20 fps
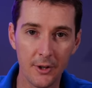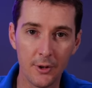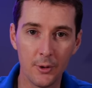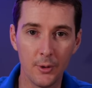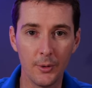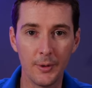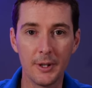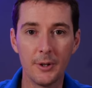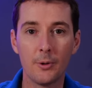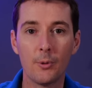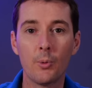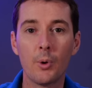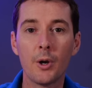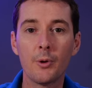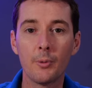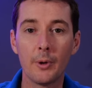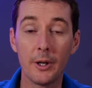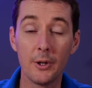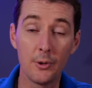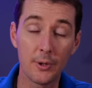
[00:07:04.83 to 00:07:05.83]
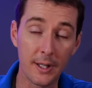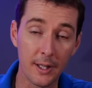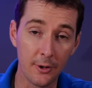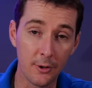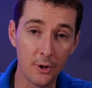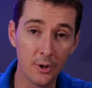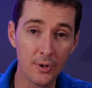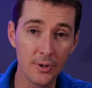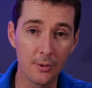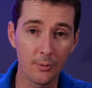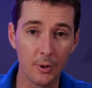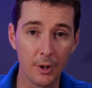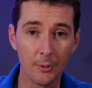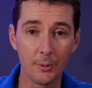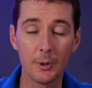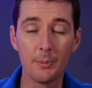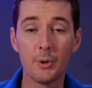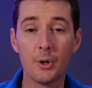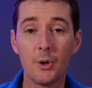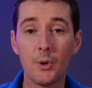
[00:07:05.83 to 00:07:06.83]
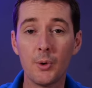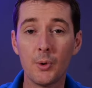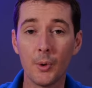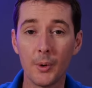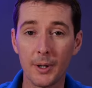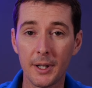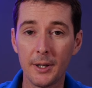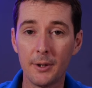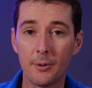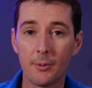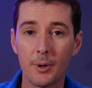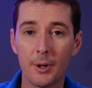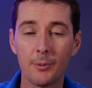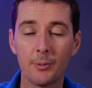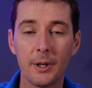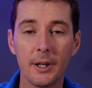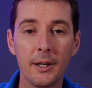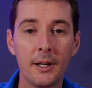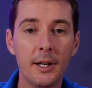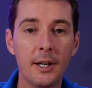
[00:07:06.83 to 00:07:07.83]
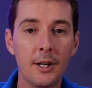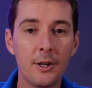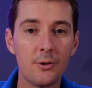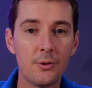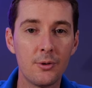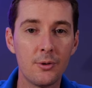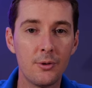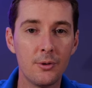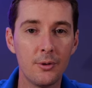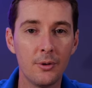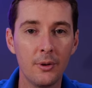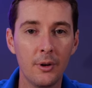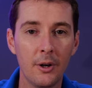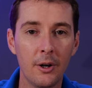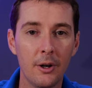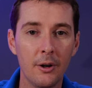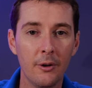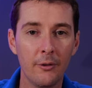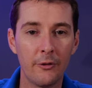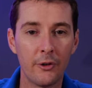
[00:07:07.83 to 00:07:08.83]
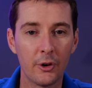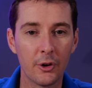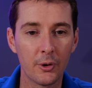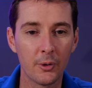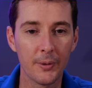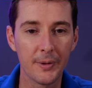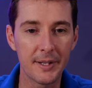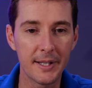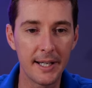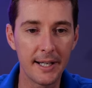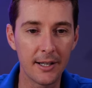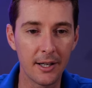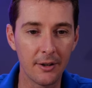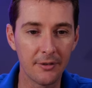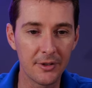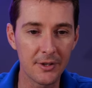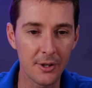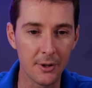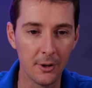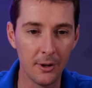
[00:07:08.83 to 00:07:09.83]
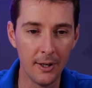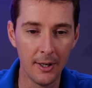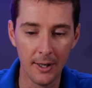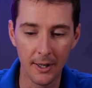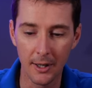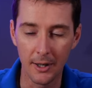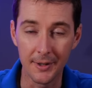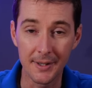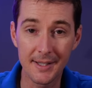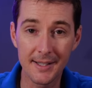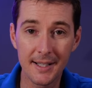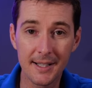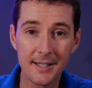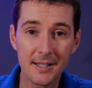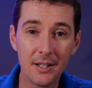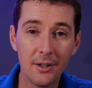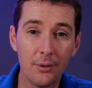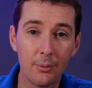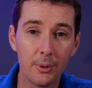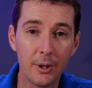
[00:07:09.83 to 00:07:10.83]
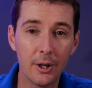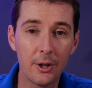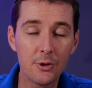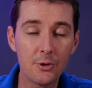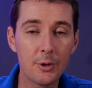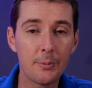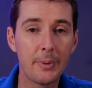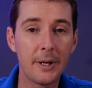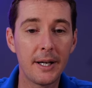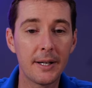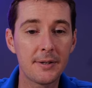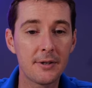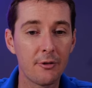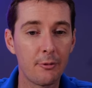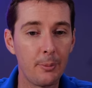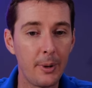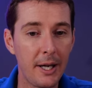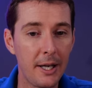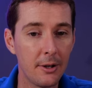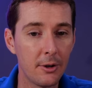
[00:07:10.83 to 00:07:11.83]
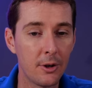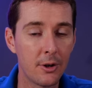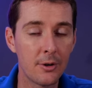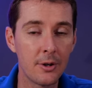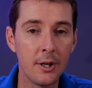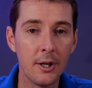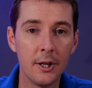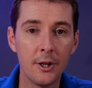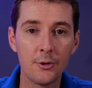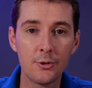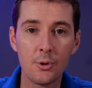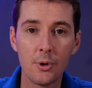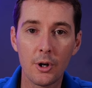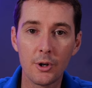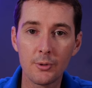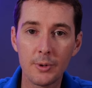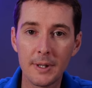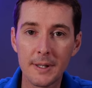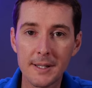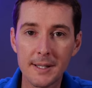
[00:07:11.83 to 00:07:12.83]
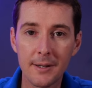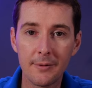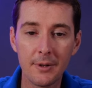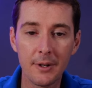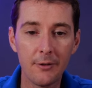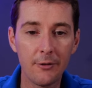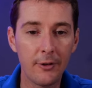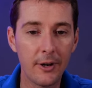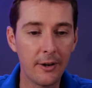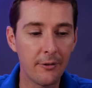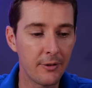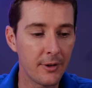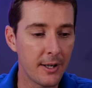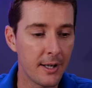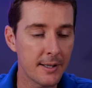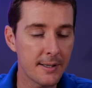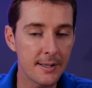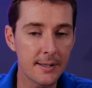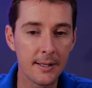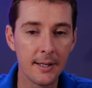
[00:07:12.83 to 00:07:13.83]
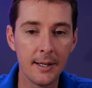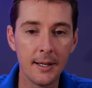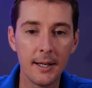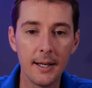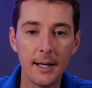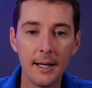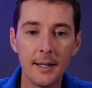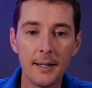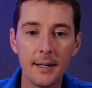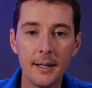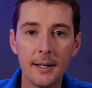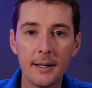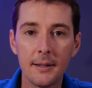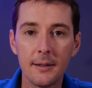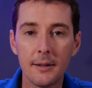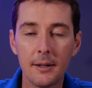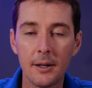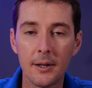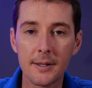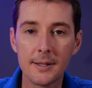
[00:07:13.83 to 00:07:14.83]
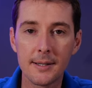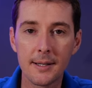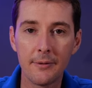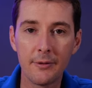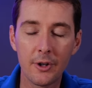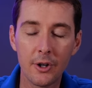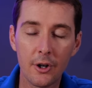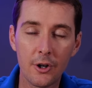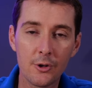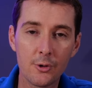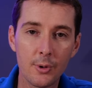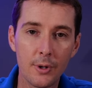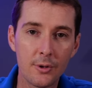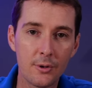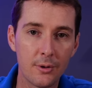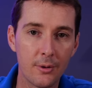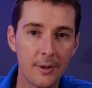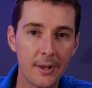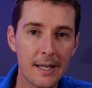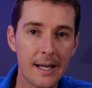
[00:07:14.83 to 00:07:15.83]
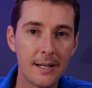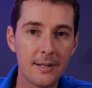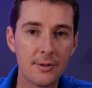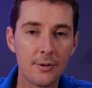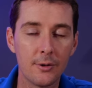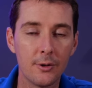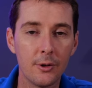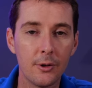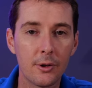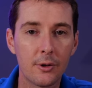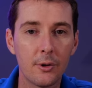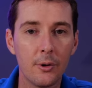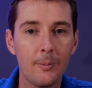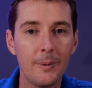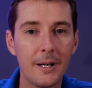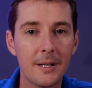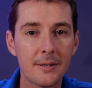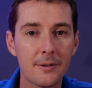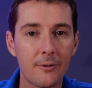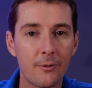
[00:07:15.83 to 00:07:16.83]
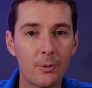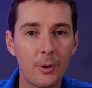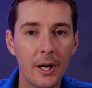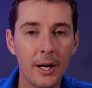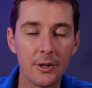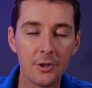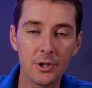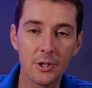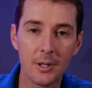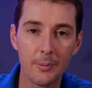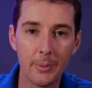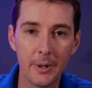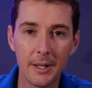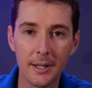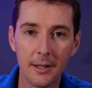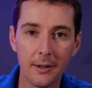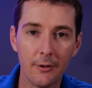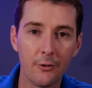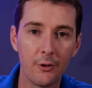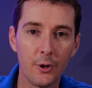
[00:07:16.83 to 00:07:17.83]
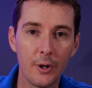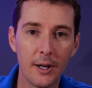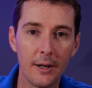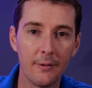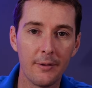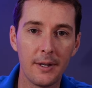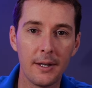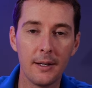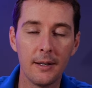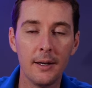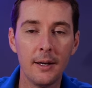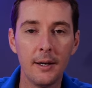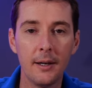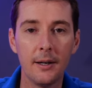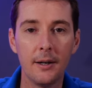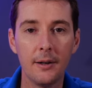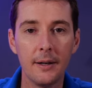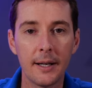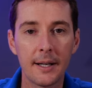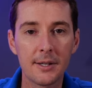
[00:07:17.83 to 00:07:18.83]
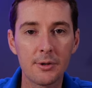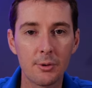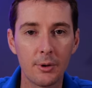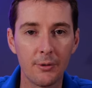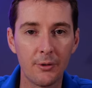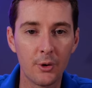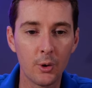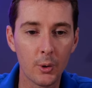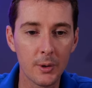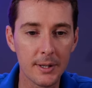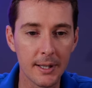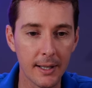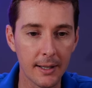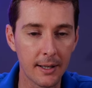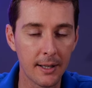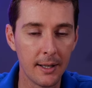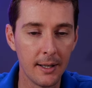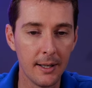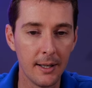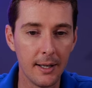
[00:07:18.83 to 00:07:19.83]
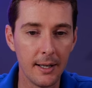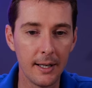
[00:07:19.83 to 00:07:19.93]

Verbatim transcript: You don't need a runway. You can use a runway, but you don't need a runway to do uh, a vertical takeoff. So uh, 6,300 pounds of payload, 275 knots, and then uh, 700 to 1,000 nautical miles of range, depending if you have the uh, extra fuel tank.